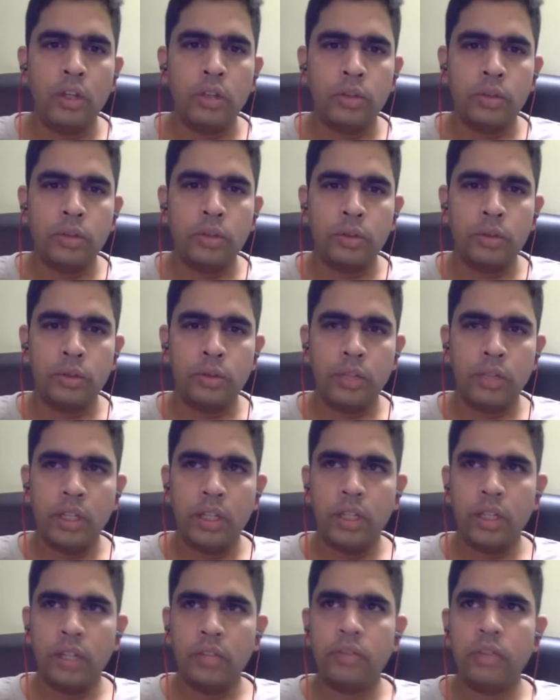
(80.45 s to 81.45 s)
So they
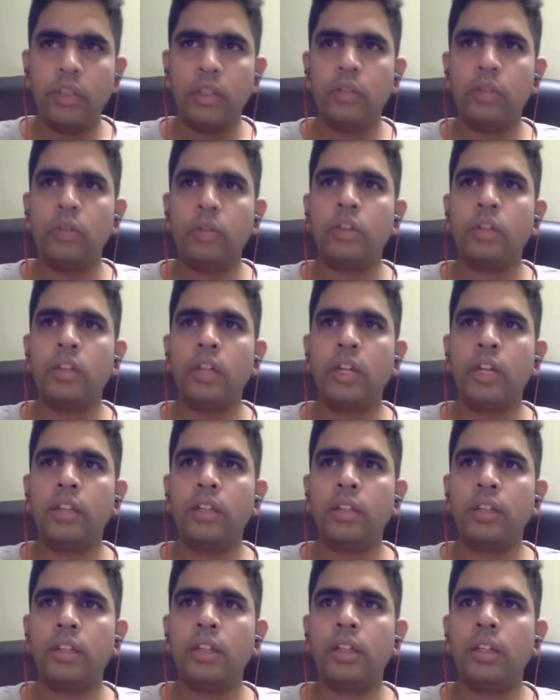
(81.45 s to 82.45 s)
have their own
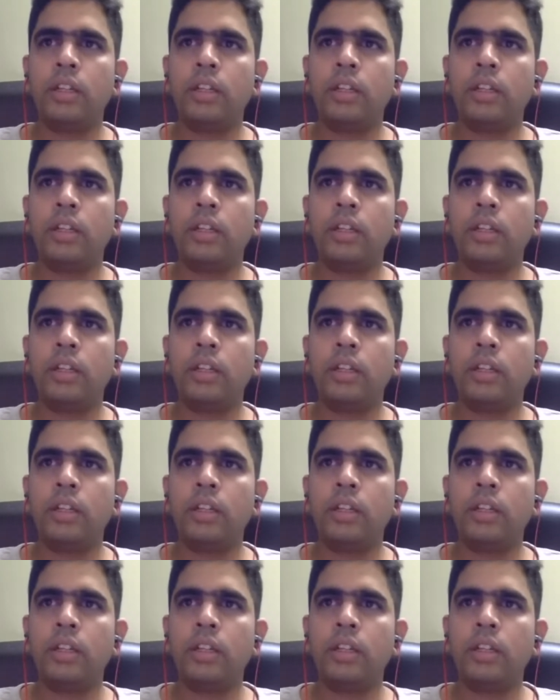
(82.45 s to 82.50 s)
clientele,